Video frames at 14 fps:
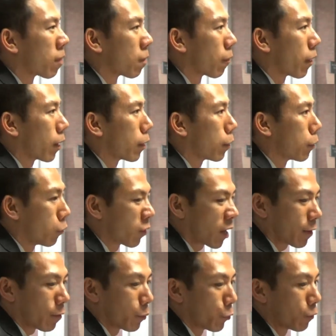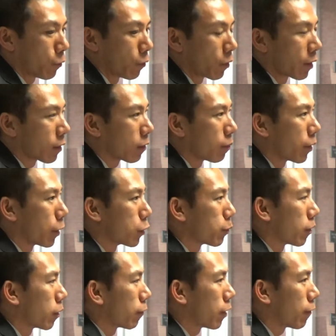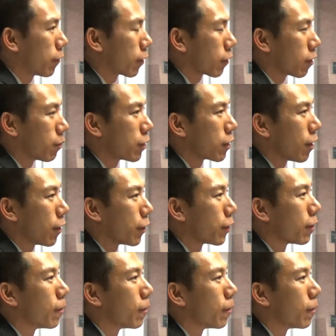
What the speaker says: Right? You can have a beautiful LinkedIn page, but if you have nothing to put on it,